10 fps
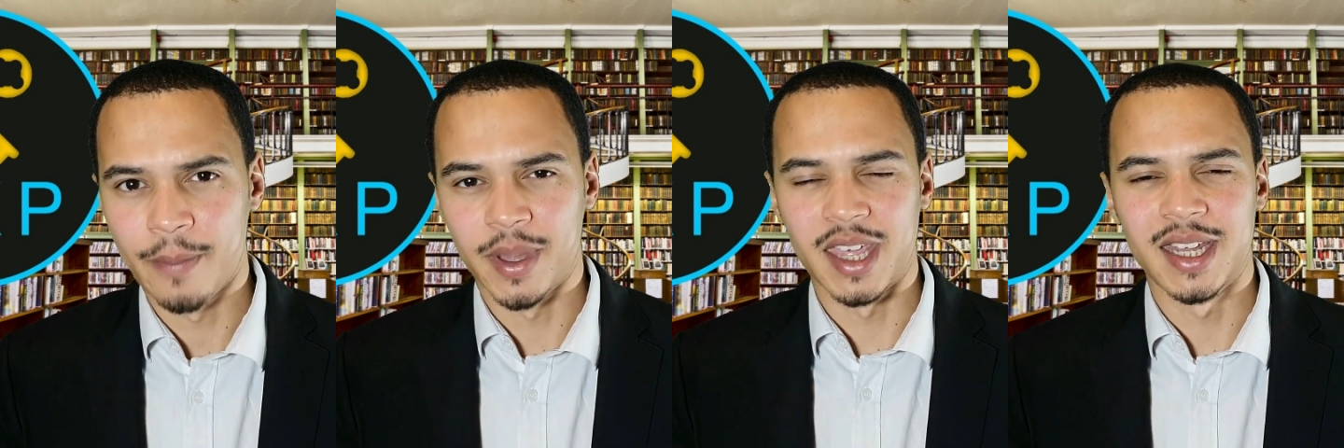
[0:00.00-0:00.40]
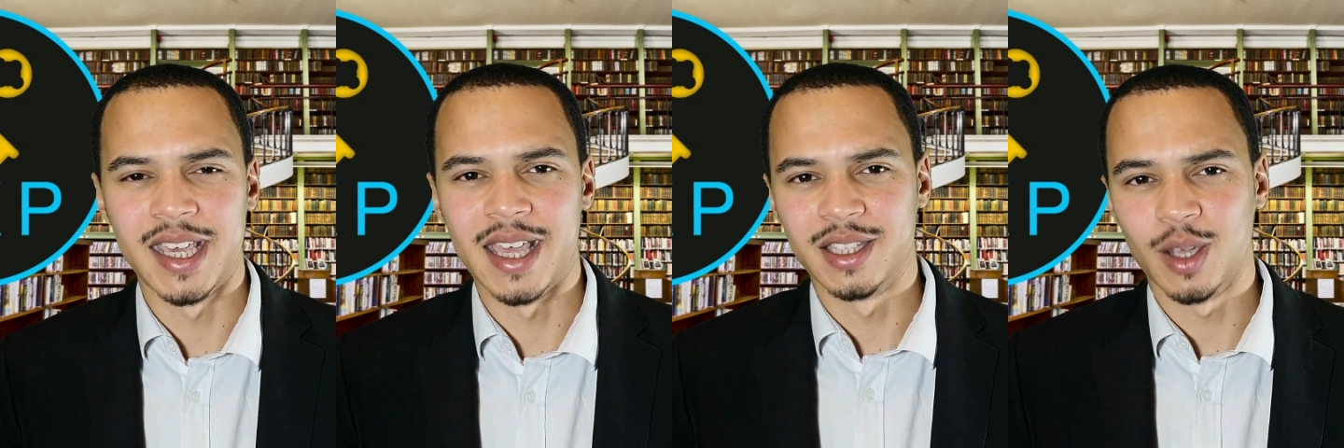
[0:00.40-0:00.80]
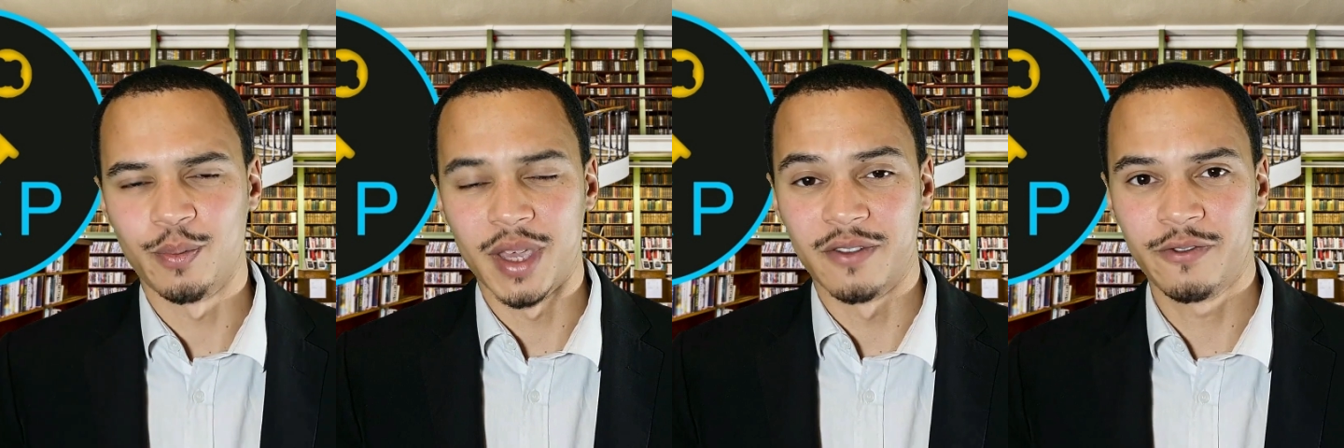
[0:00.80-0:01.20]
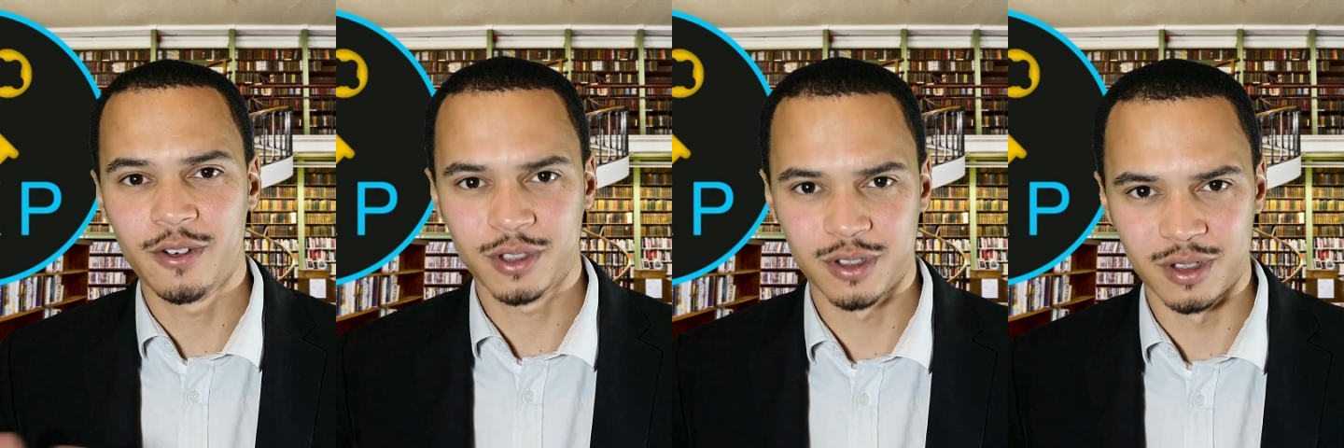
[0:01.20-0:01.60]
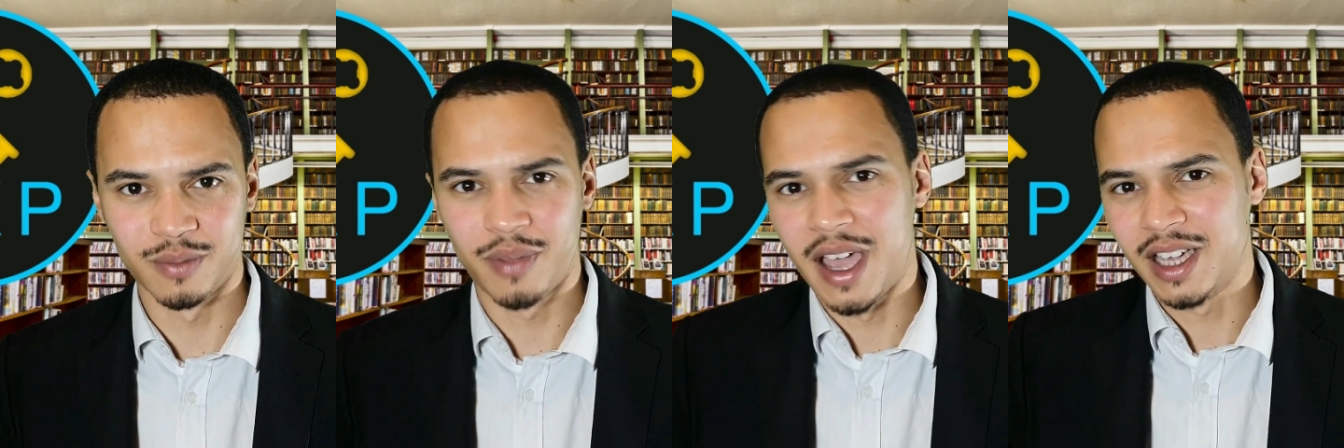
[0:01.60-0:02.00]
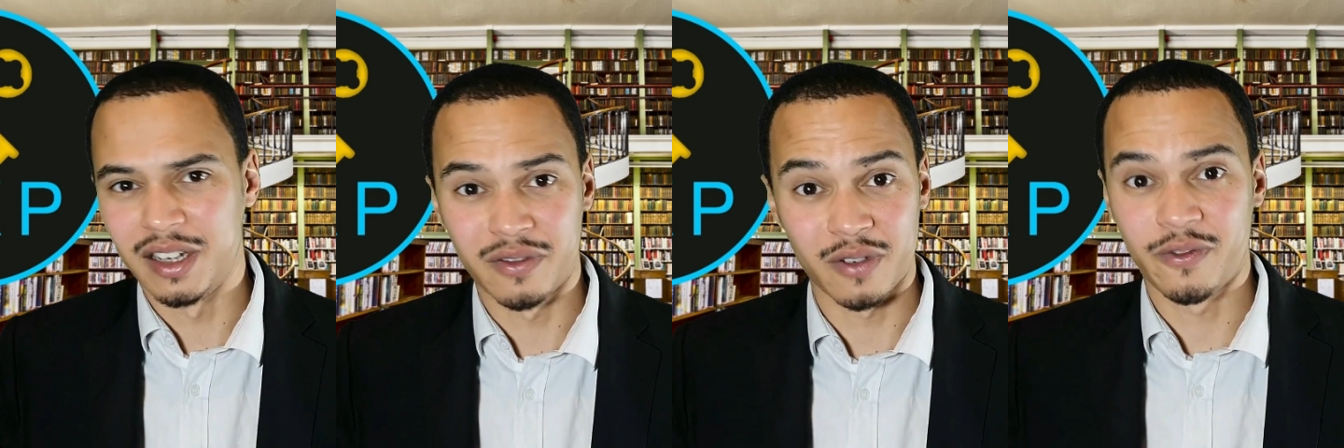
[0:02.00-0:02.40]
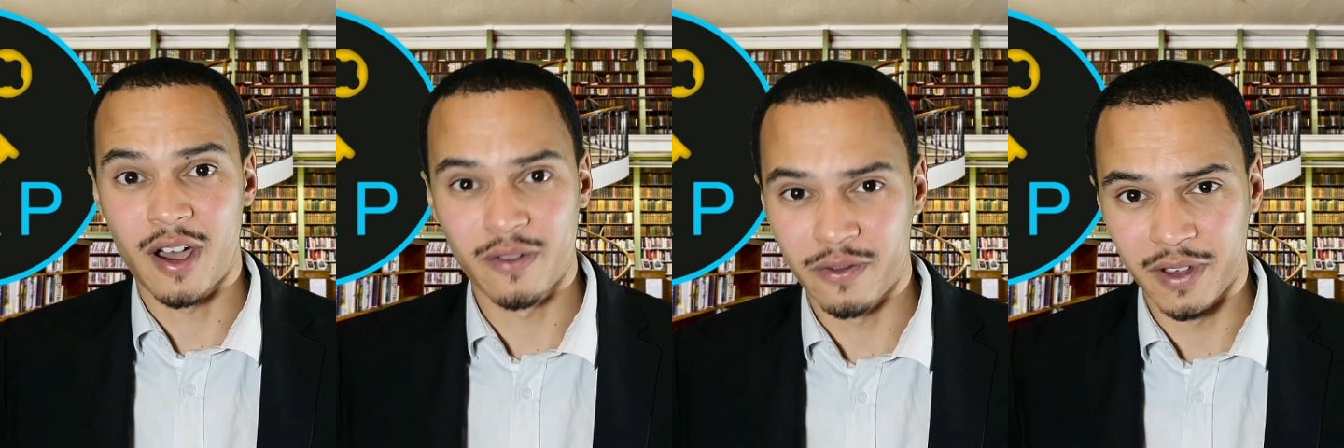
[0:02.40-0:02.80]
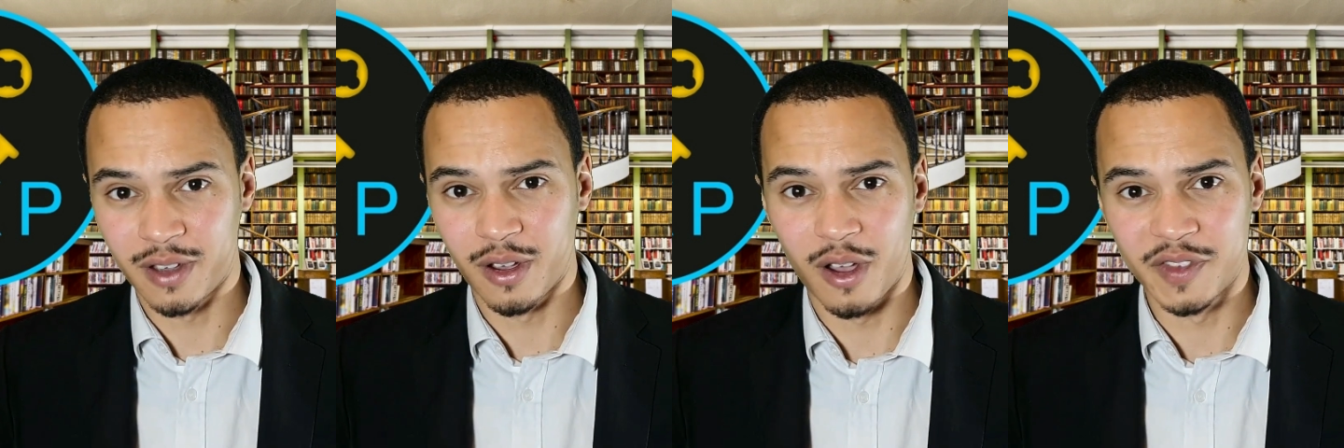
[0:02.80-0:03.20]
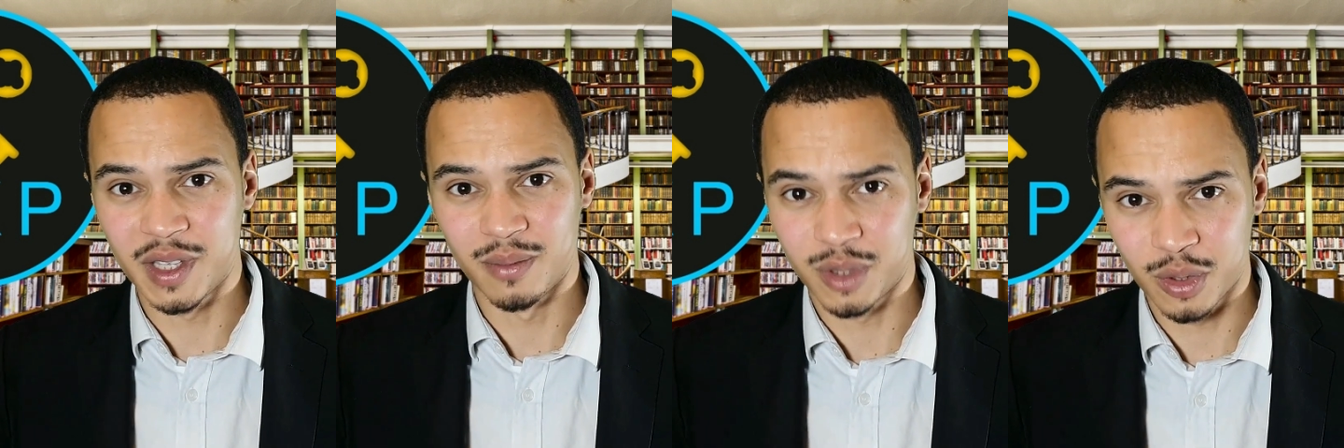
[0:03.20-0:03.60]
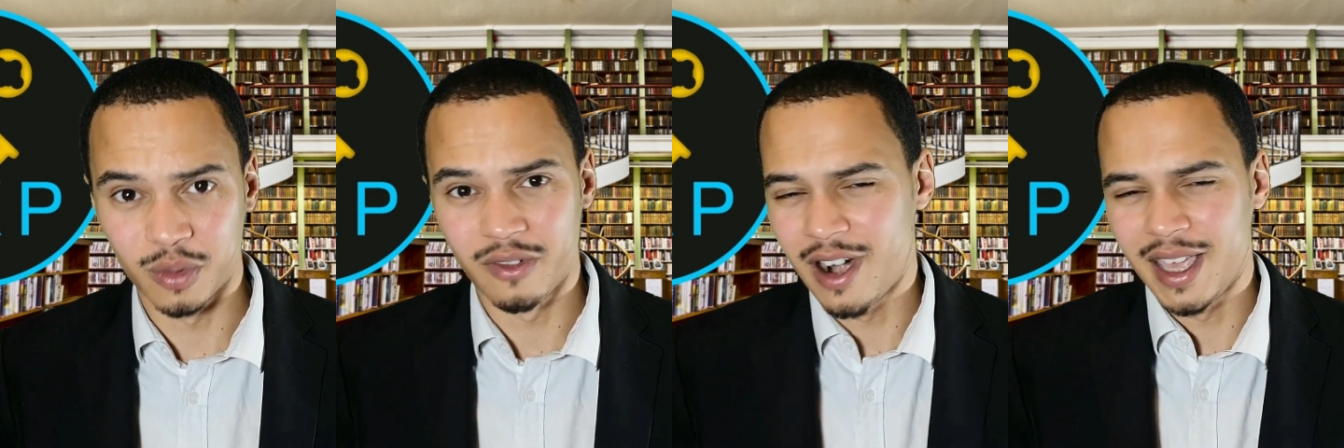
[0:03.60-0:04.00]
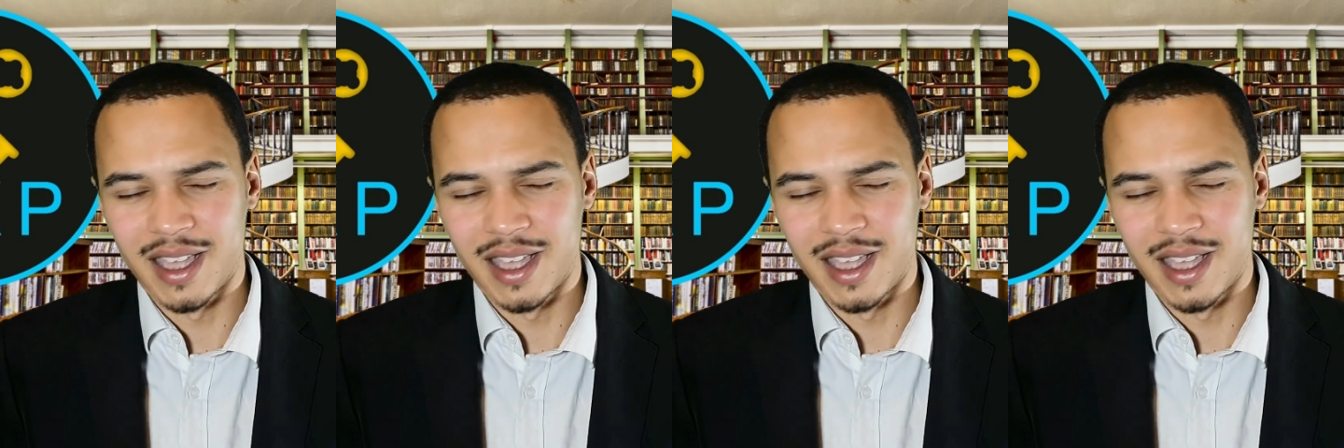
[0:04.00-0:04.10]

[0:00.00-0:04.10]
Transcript: but then he ends up being fostered by kind of a father figure of some sort, right?